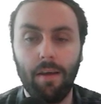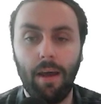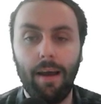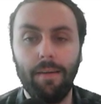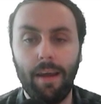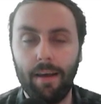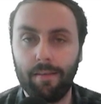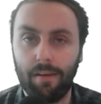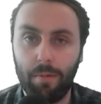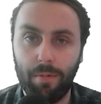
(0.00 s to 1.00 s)
and the
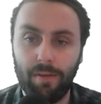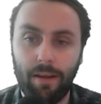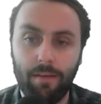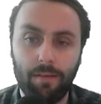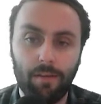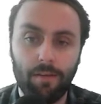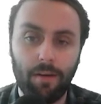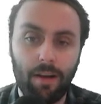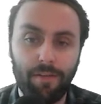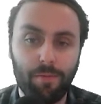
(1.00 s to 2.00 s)
SNR percent. So
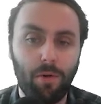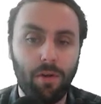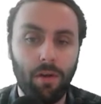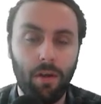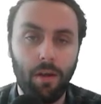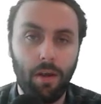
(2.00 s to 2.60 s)
the left one